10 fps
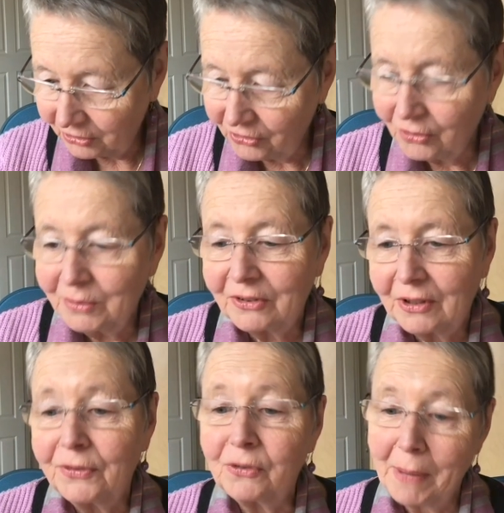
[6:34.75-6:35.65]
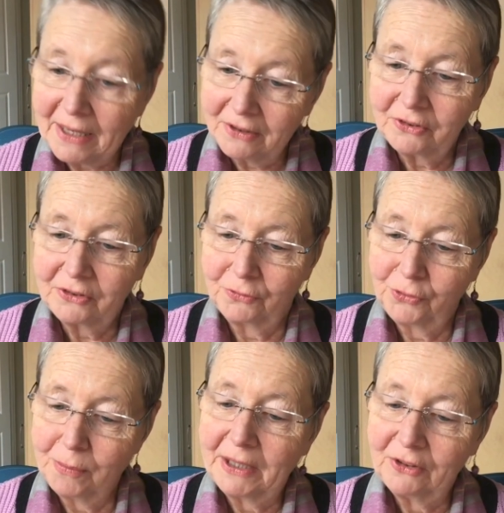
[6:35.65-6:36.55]
to do was give space
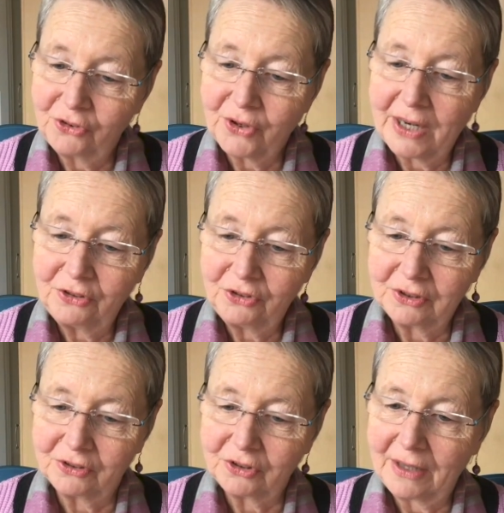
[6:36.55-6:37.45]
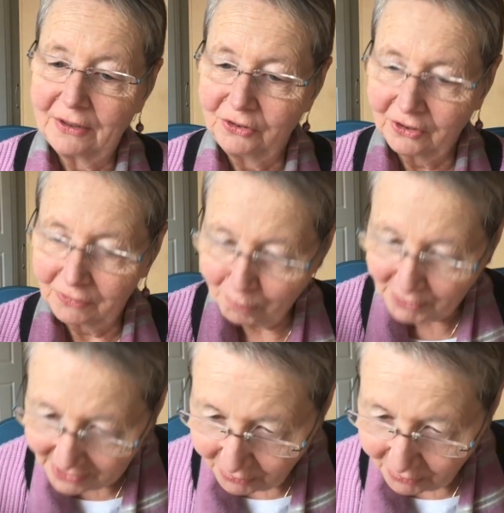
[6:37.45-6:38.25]
for menstruation so I could just be